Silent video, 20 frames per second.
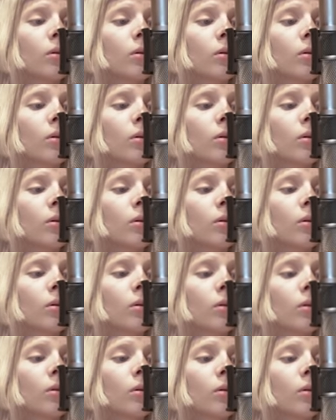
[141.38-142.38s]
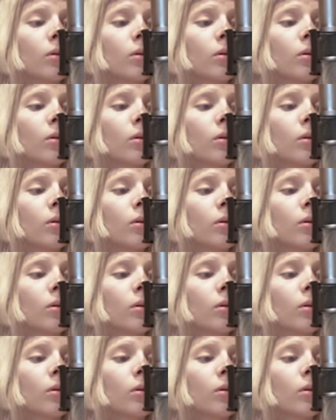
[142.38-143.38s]

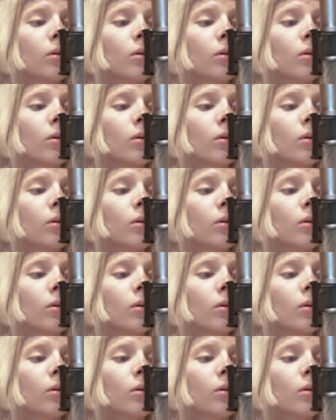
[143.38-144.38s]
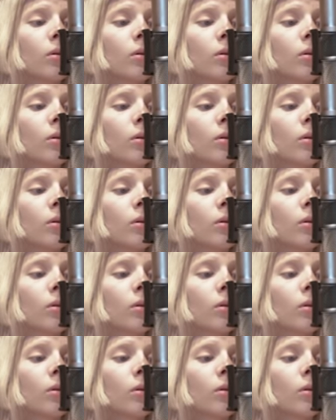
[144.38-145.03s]
(not speaking)